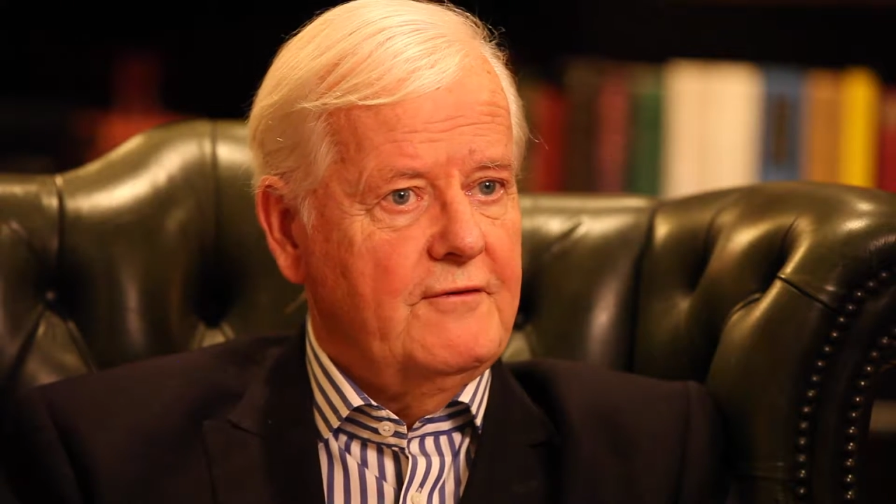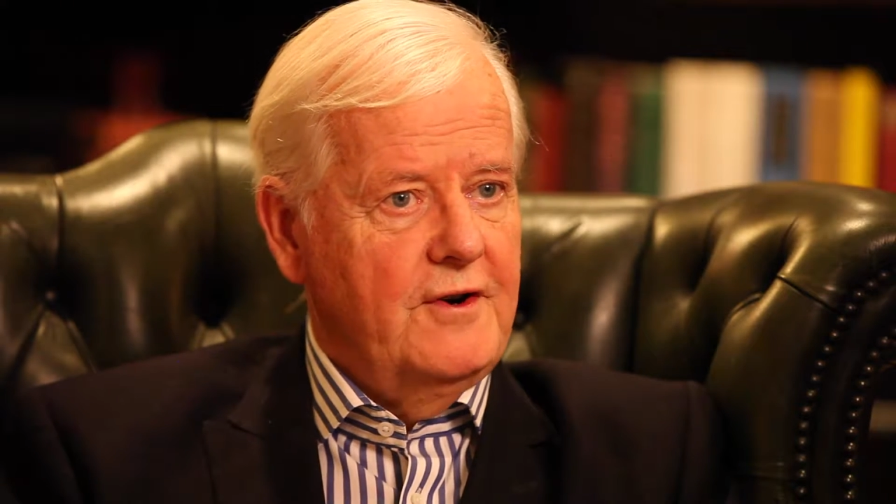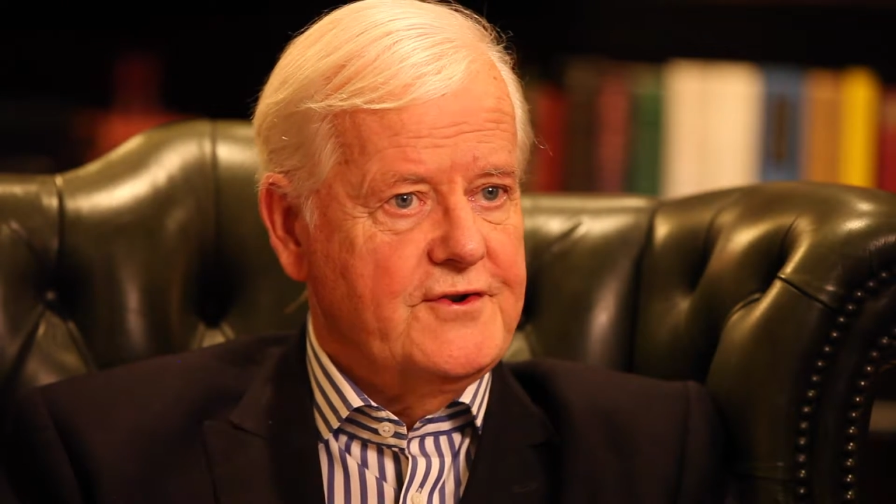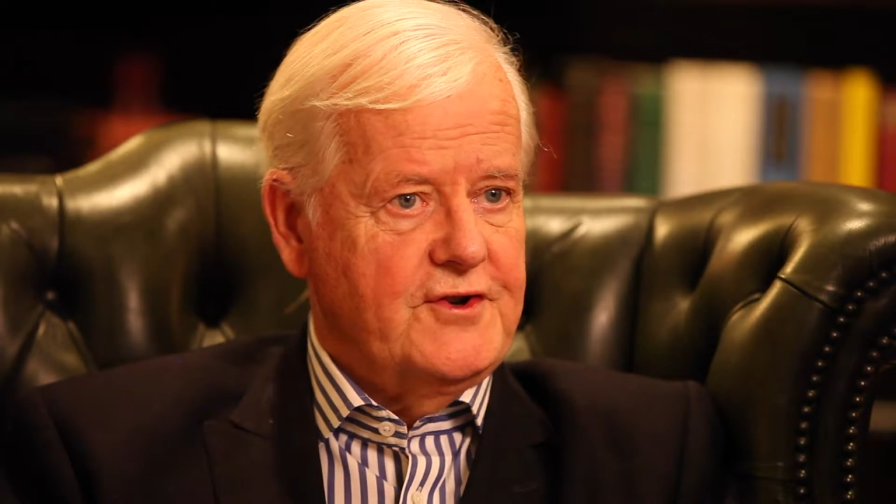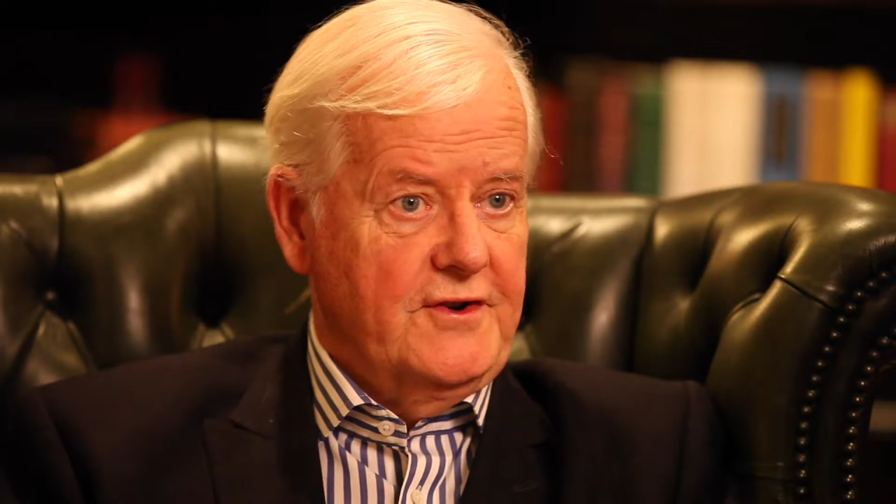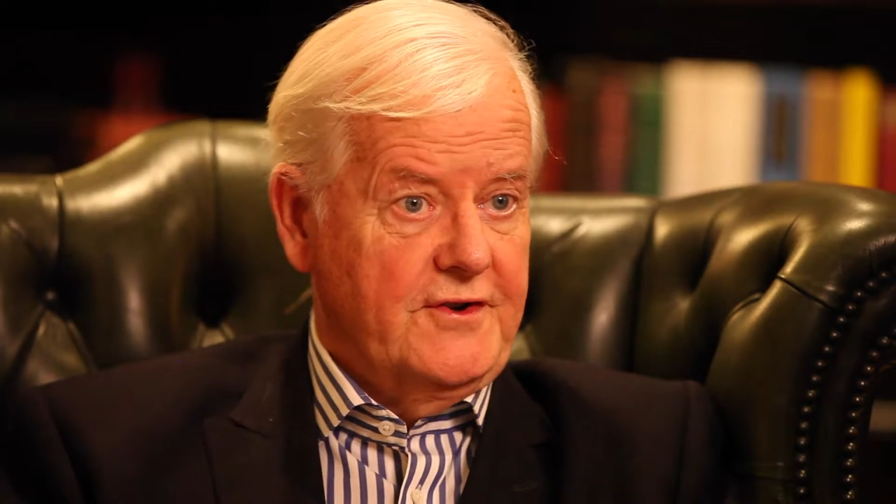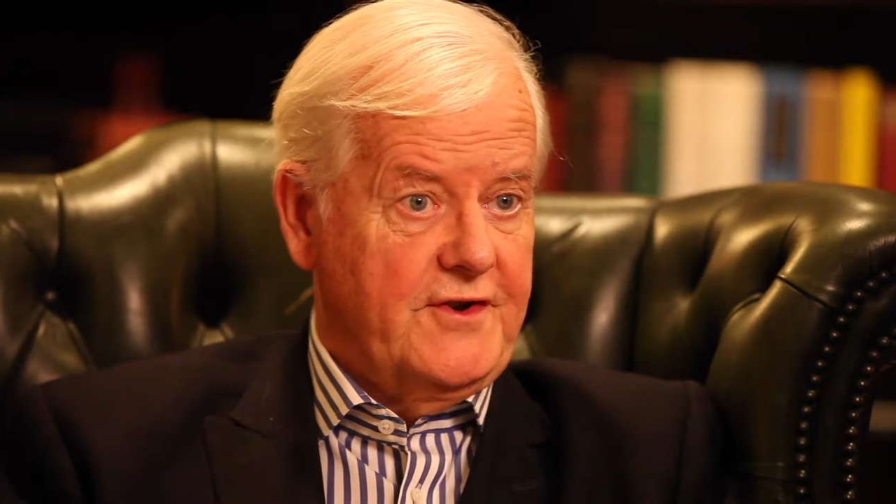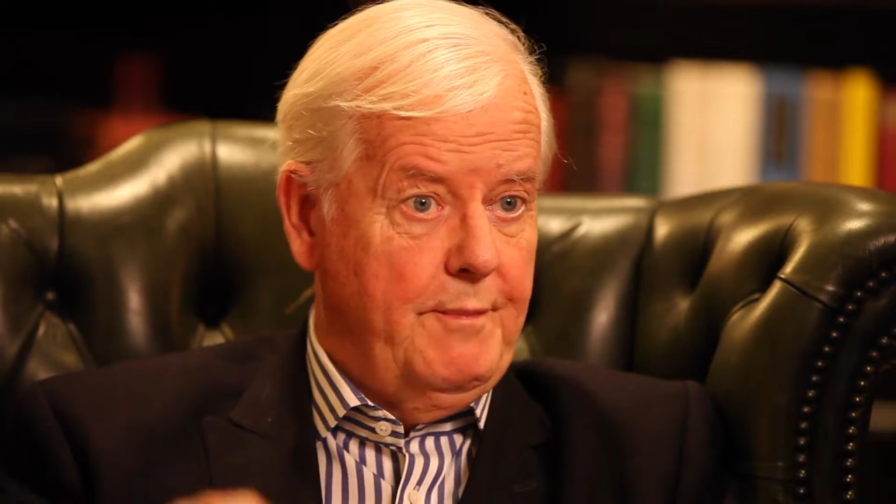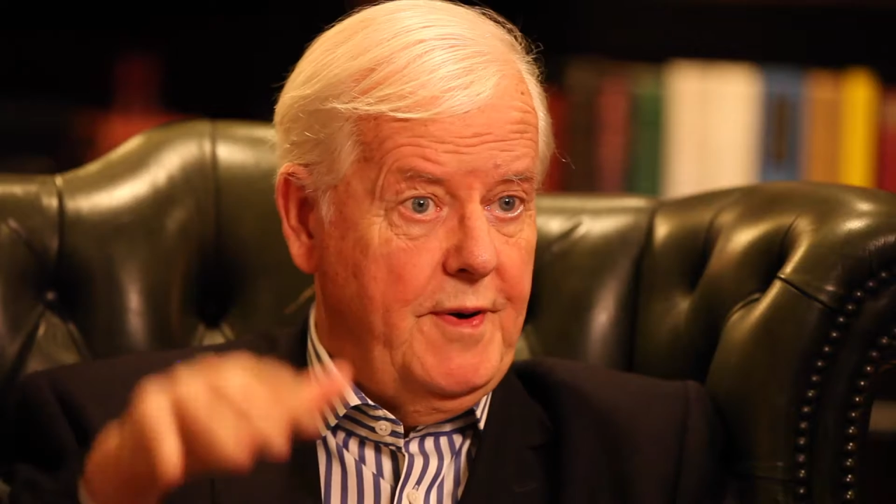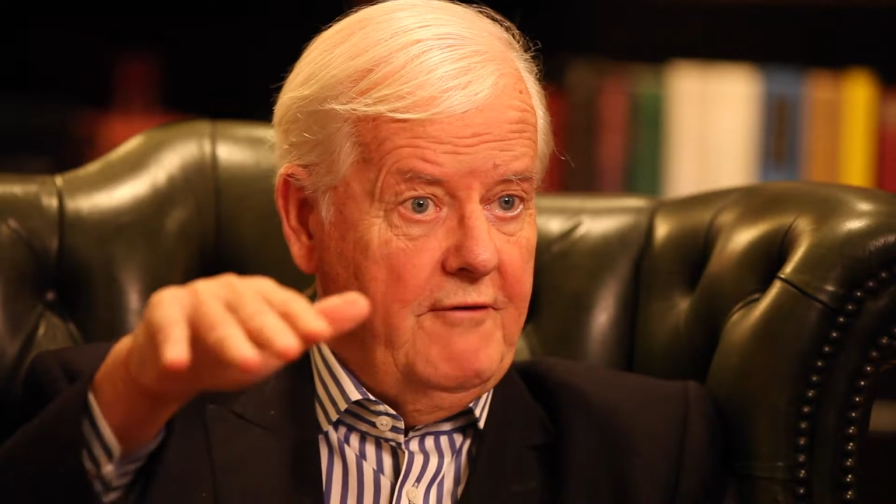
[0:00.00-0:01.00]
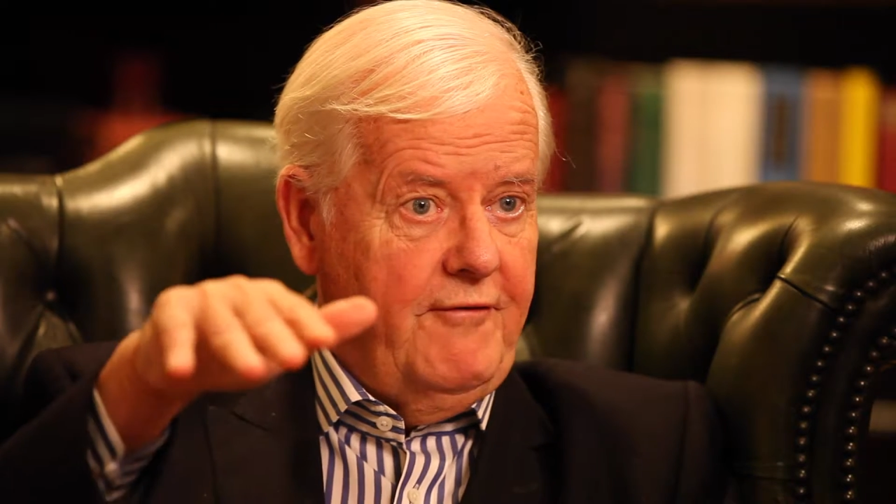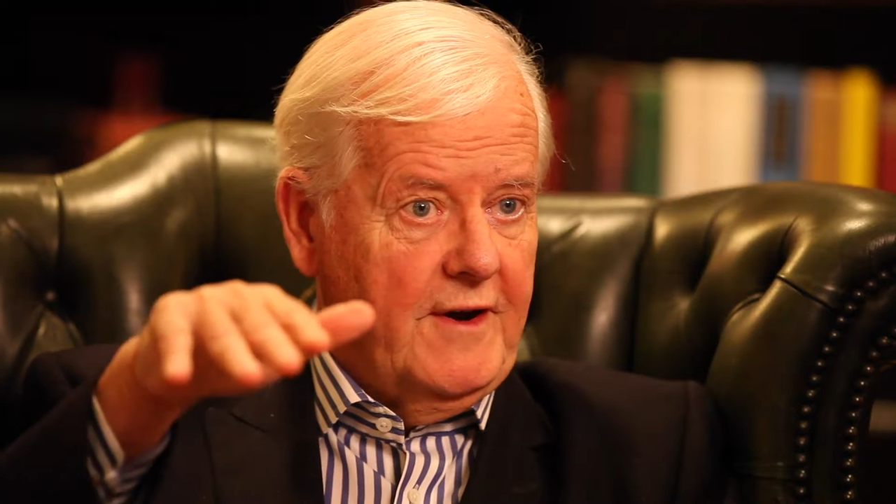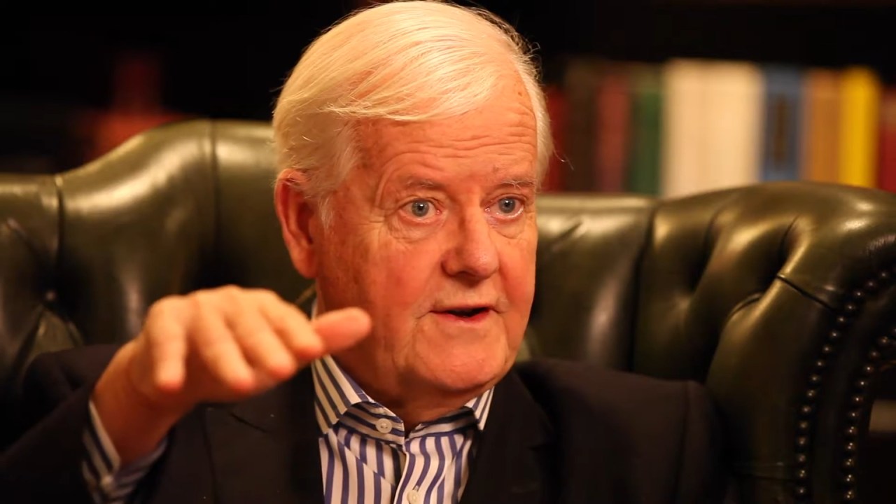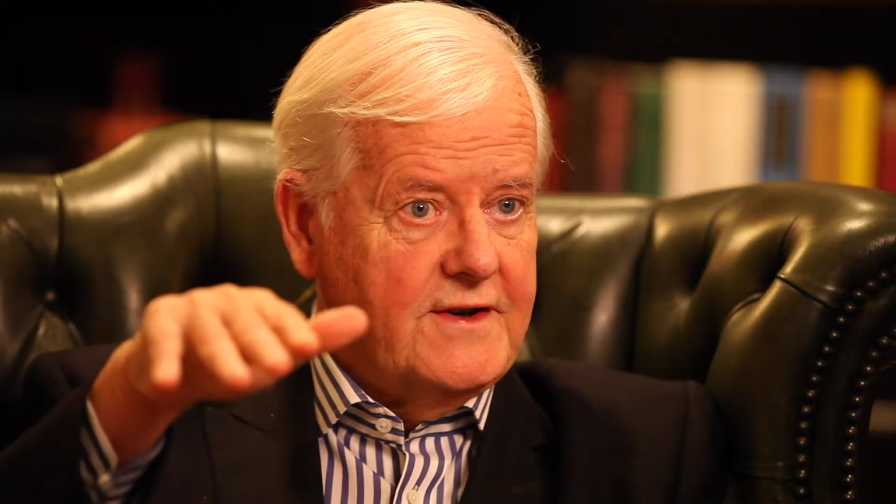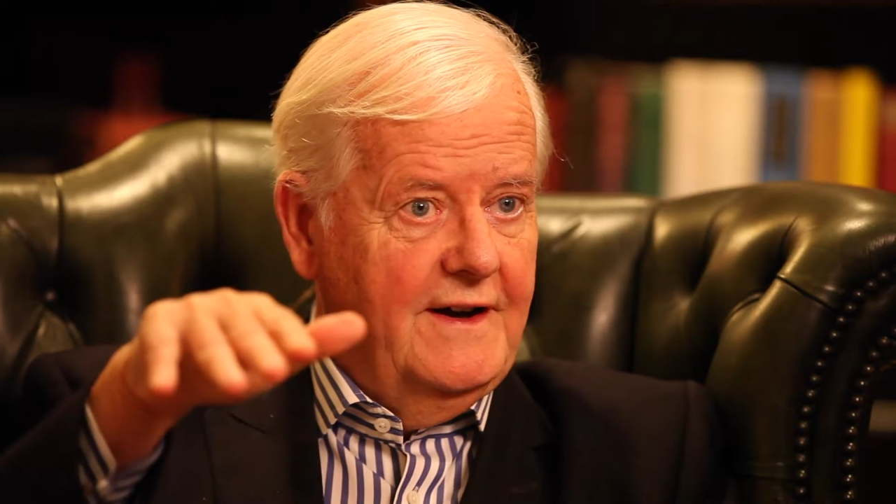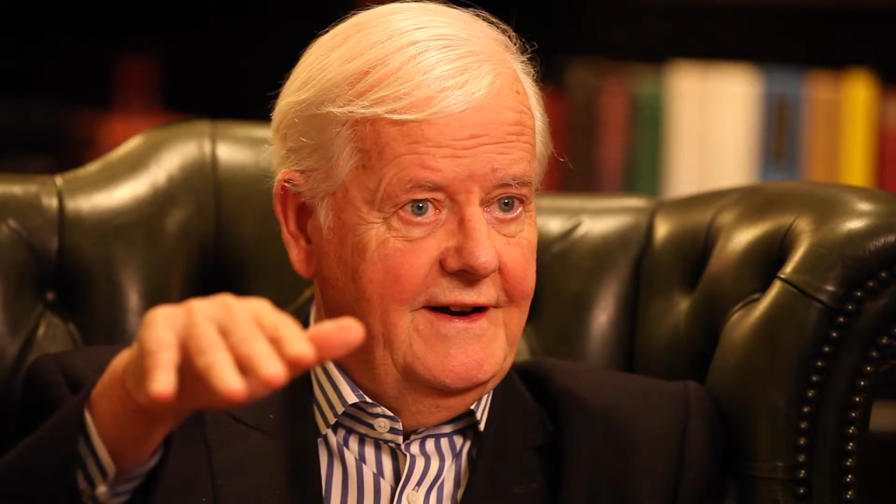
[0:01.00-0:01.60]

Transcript: Christians the perfect